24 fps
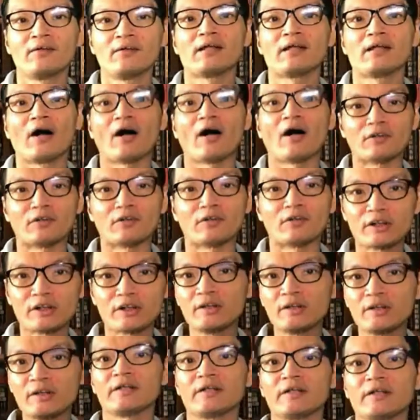seamless
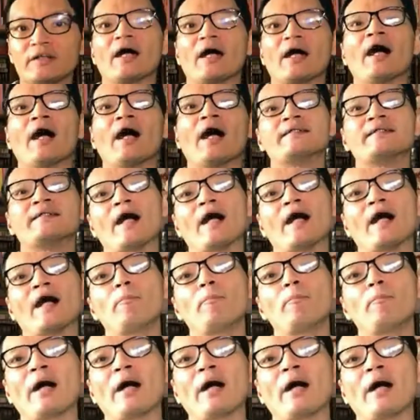learning by
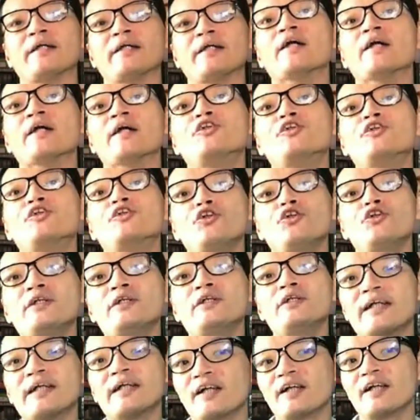leading the
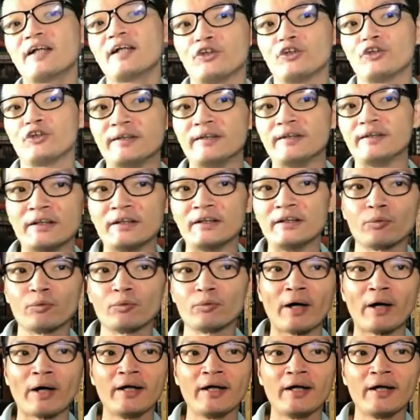synthesis efforts. He